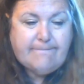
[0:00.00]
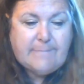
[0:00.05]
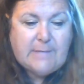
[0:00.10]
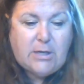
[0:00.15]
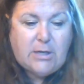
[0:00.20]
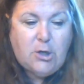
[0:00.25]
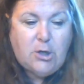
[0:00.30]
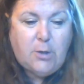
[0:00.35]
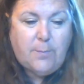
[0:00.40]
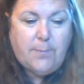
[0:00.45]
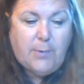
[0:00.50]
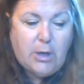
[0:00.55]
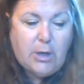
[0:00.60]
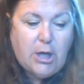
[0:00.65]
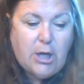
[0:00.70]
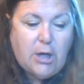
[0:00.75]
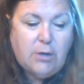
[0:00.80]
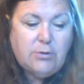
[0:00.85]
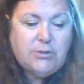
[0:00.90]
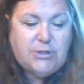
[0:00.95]
your book
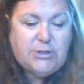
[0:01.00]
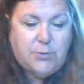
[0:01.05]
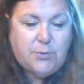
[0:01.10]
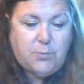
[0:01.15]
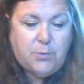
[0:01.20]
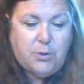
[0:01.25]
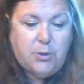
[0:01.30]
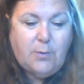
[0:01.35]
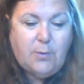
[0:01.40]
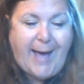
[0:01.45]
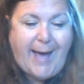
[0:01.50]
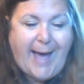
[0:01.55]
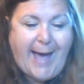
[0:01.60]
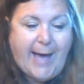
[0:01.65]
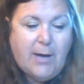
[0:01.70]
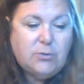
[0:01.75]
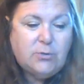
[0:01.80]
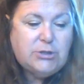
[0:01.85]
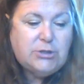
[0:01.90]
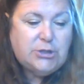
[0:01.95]
goes through
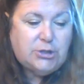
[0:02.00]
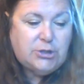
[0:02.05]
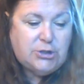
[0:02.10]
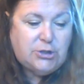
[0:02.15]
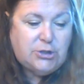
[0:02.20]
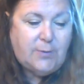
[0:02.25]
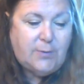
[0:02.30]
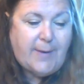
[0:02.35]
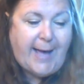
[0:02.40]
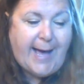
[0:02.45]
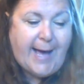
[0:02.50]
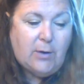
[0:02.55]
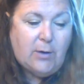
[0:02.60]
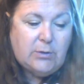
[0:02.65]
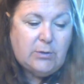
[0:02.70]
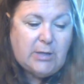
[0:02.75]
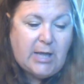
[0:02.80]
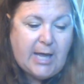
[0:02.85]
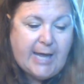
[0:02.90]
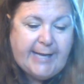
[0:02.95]
how to do
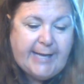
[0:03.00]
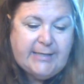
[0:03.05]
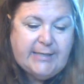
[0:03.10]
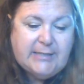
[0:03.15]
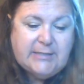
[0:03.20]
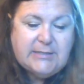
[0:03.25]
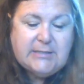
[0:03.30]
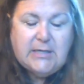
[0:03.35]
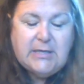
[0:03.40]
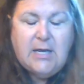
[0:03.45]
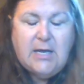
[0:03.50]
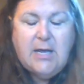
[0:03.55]
outlines.